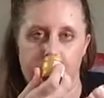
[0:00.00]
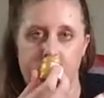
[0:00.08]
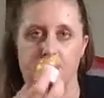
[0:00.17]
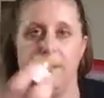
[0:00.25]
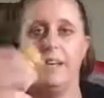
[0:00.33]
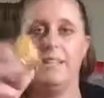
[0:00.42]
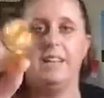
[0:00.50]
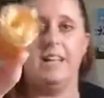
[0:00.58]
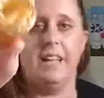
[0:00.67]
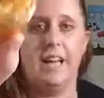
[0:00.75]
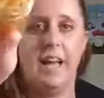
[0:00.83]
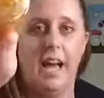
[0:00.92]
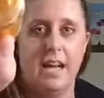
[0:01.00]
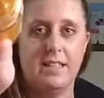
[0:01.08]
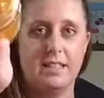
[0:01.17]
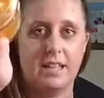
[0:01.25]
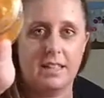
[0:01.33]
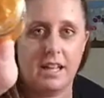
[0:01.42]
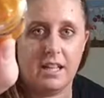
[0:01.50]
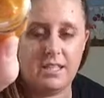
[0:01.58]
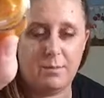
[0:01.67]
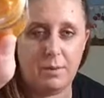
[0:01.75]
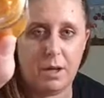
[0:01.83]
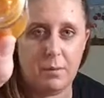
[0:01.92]
specs, and it has like that
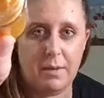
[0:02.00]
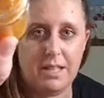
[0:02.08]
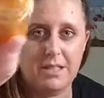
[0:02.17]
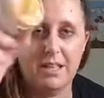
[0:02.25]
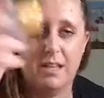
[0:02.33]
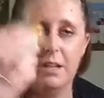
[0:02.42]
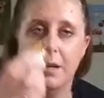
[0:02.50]
spearmint